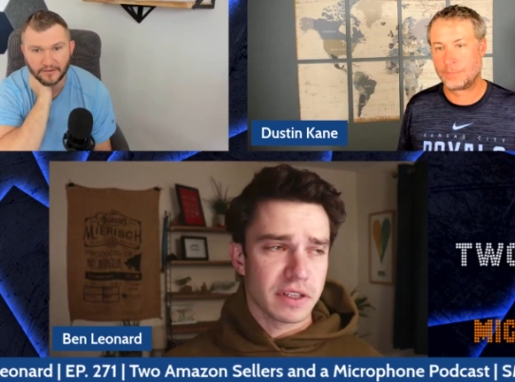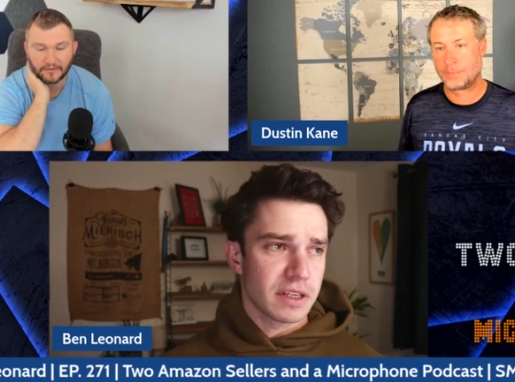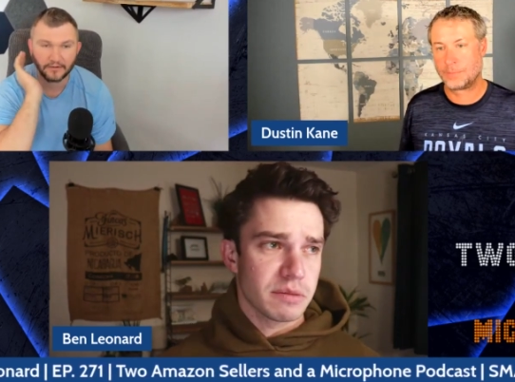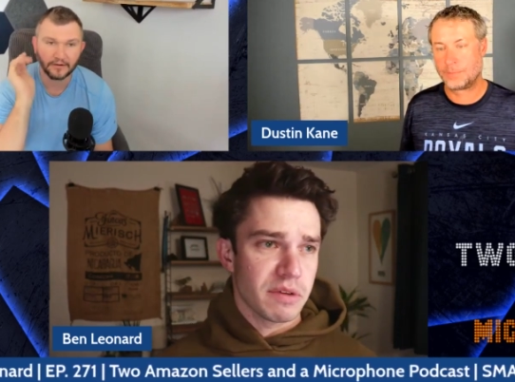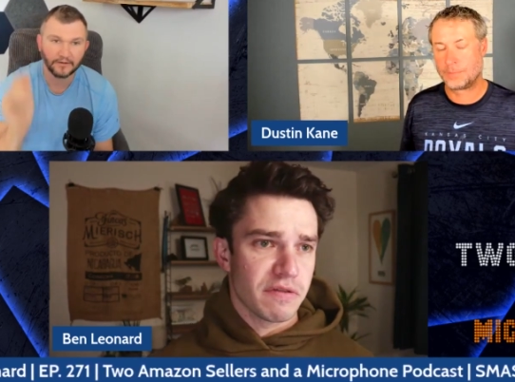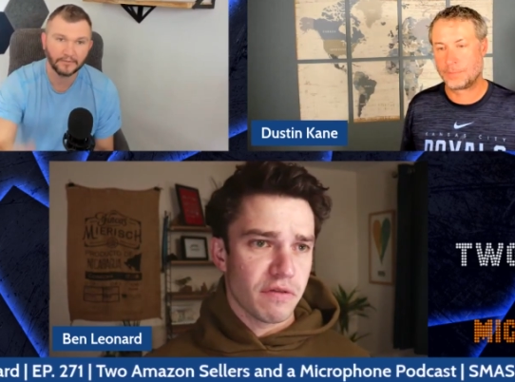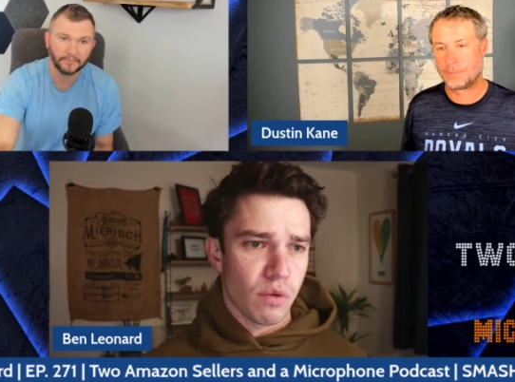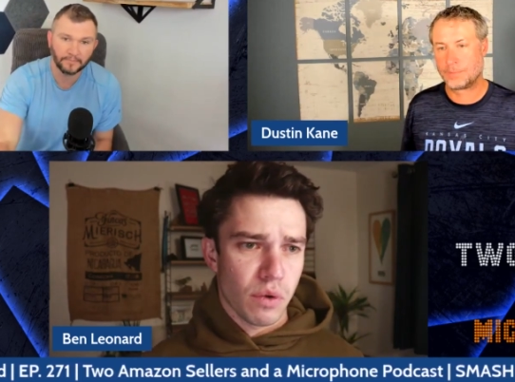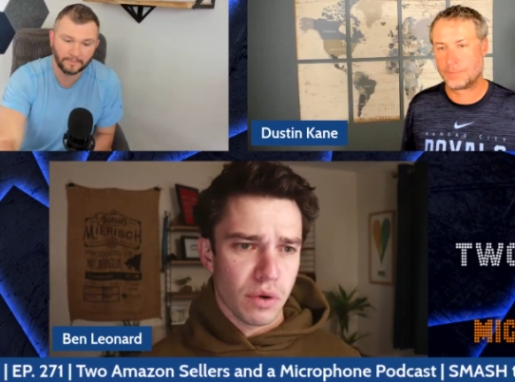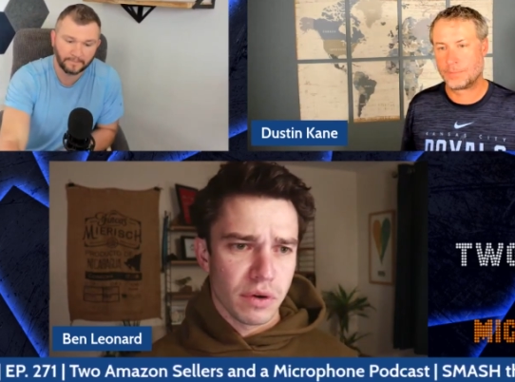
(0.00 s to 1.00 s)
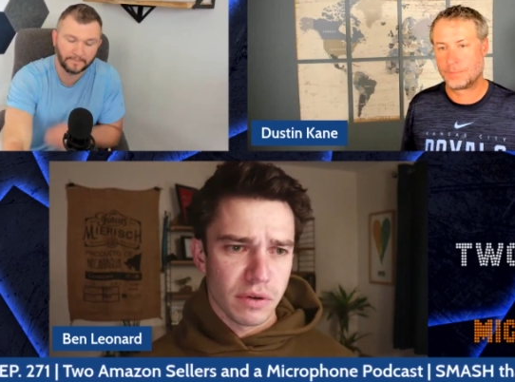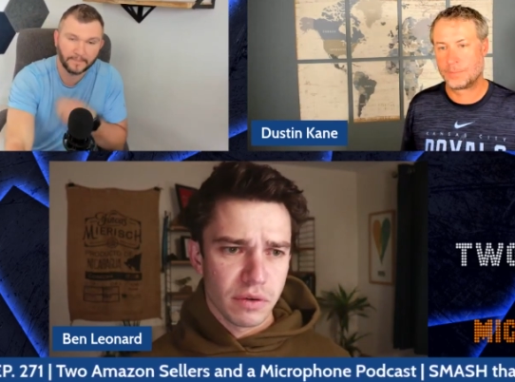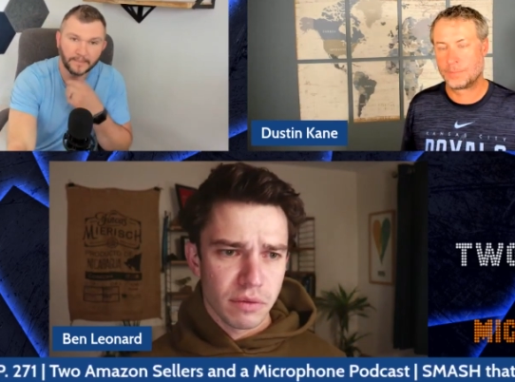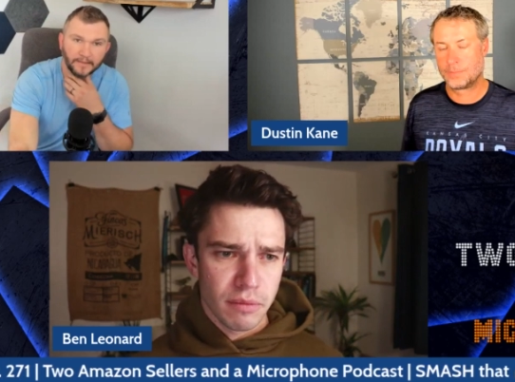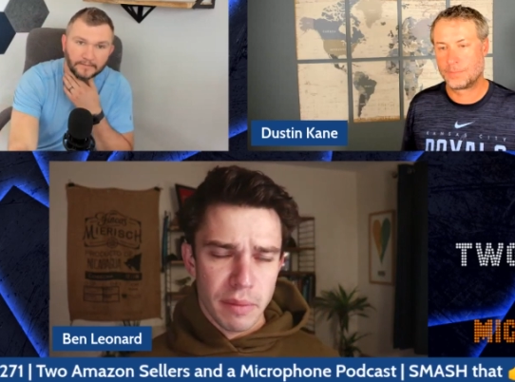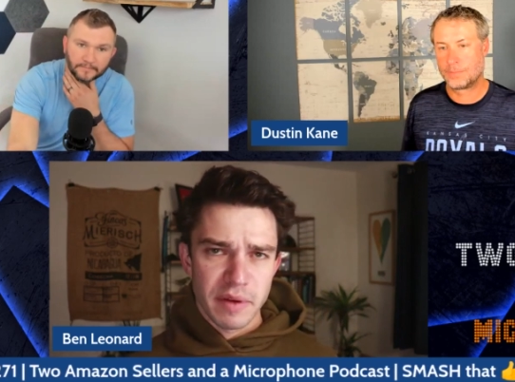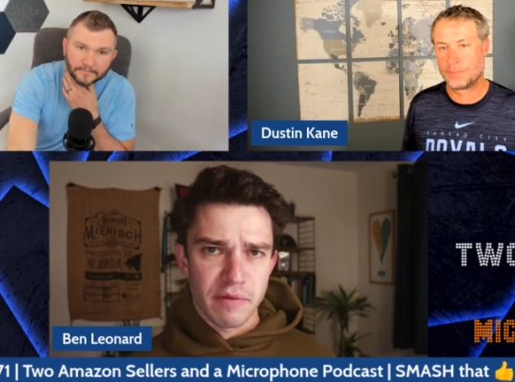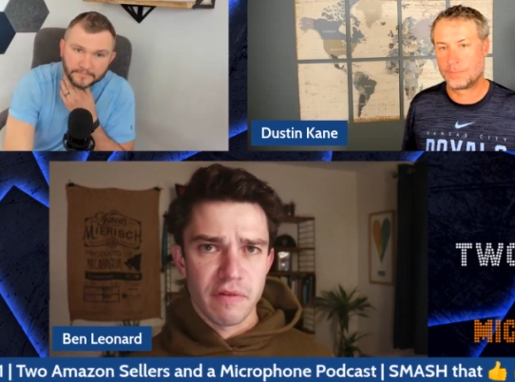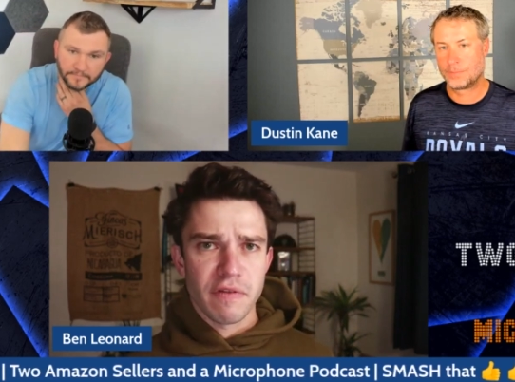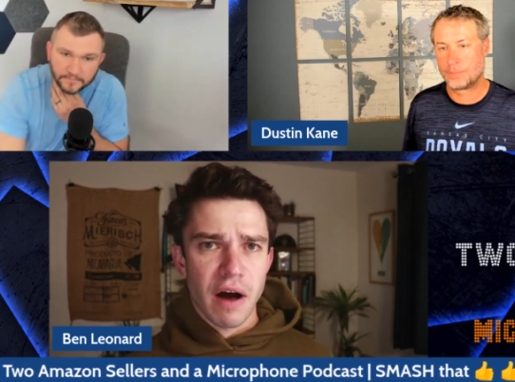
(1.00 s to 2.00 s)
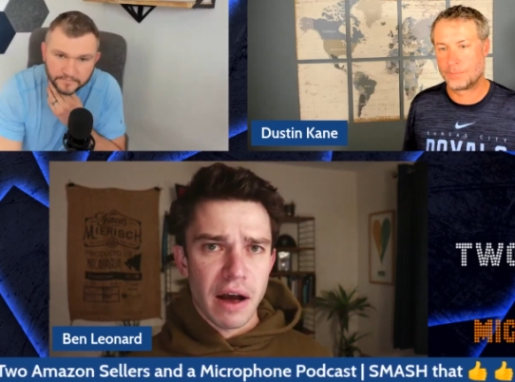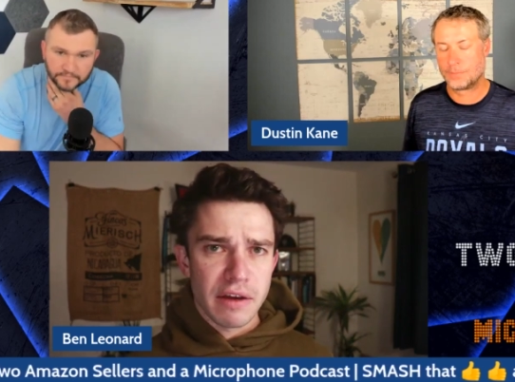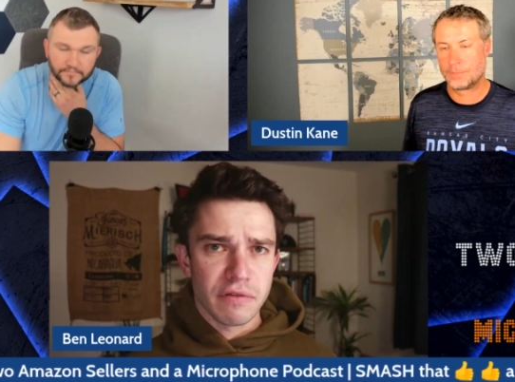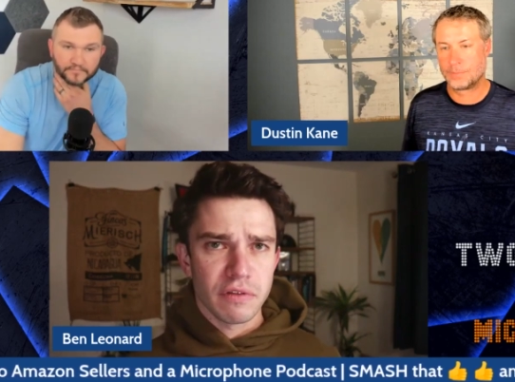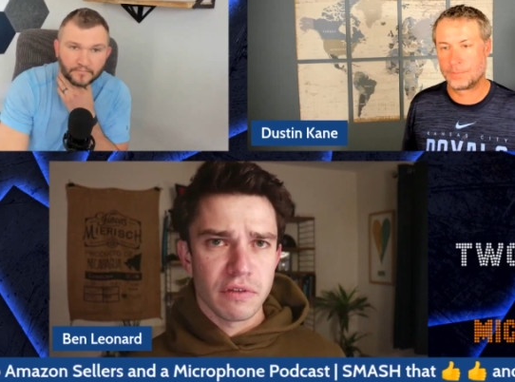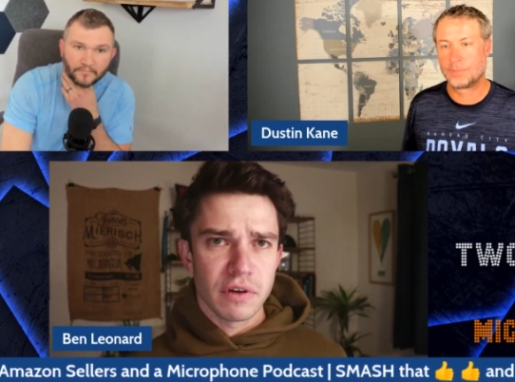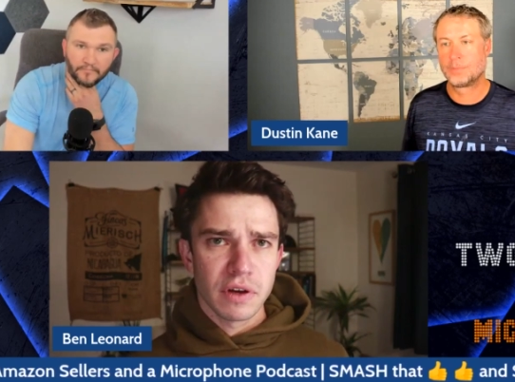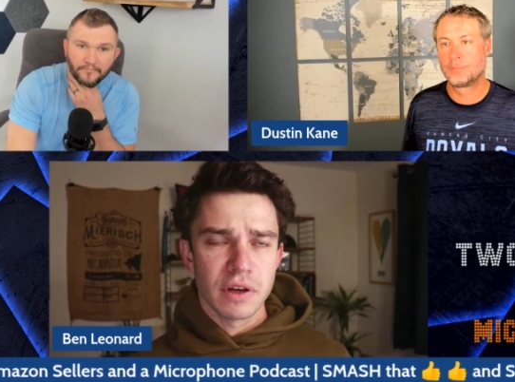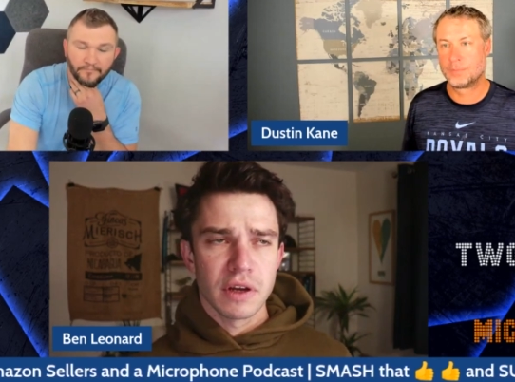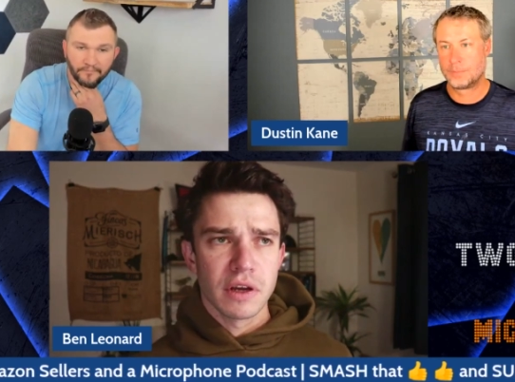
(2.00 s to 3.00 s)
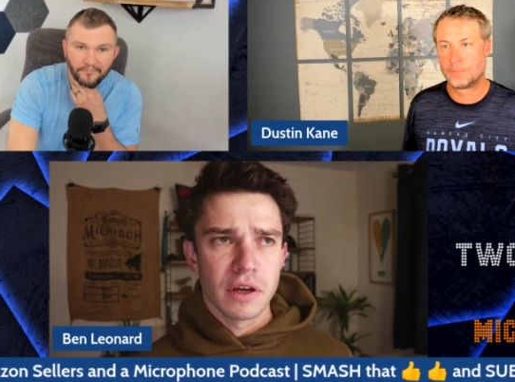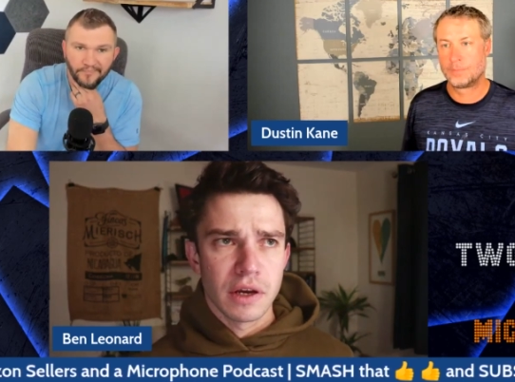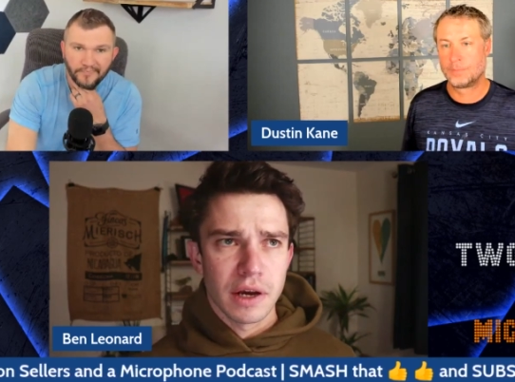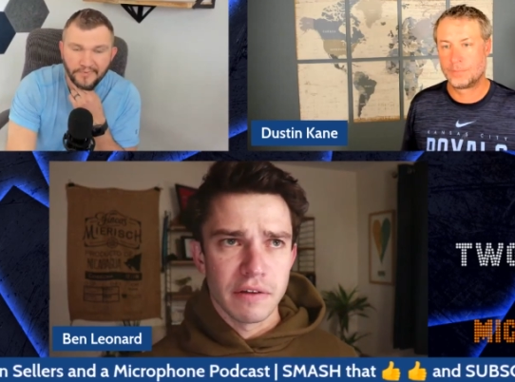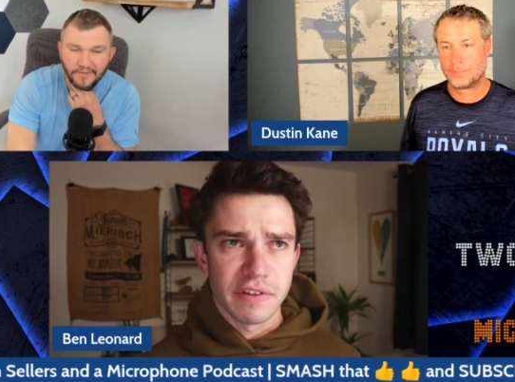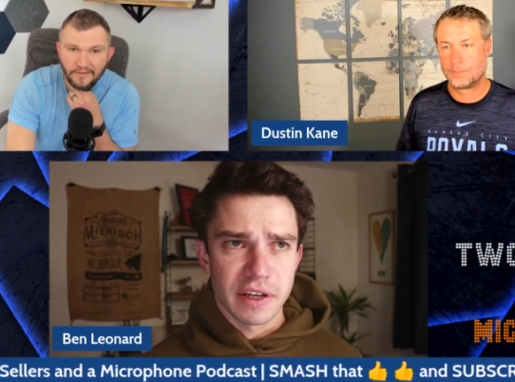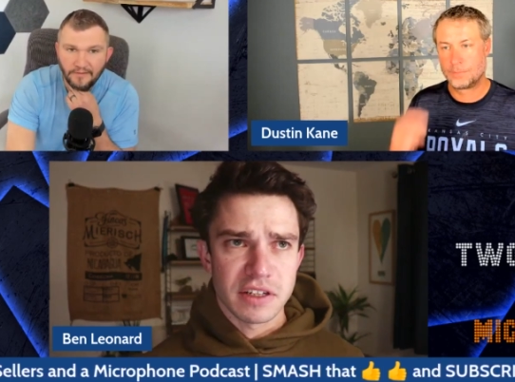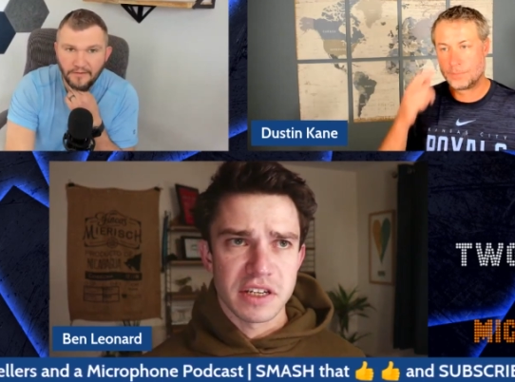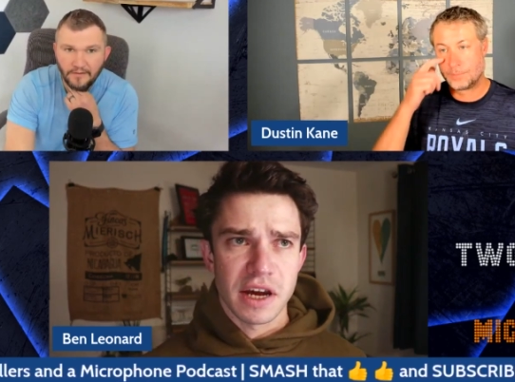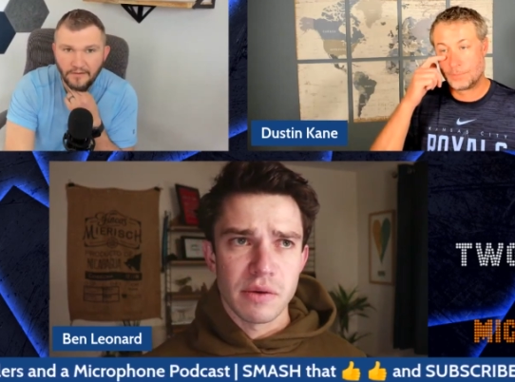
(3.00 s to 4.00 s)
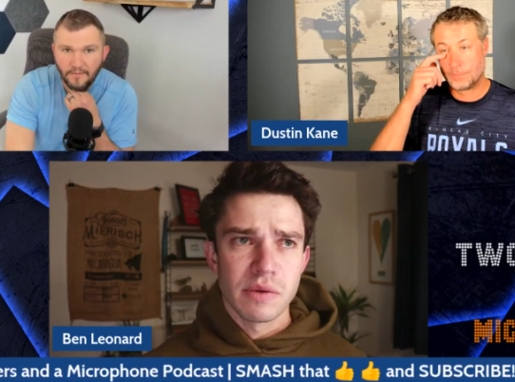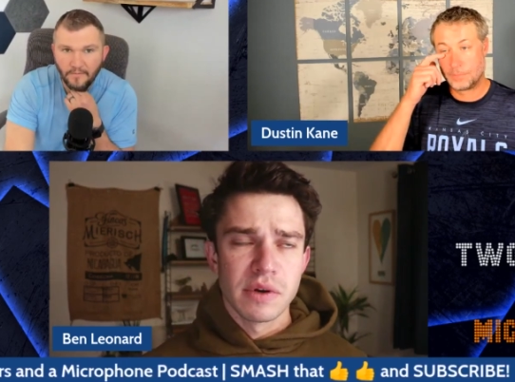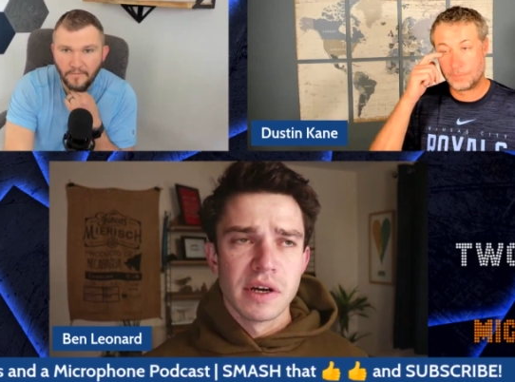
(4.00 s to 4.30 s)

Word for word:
Speaker 1: I think there's been four, maybe even five events now.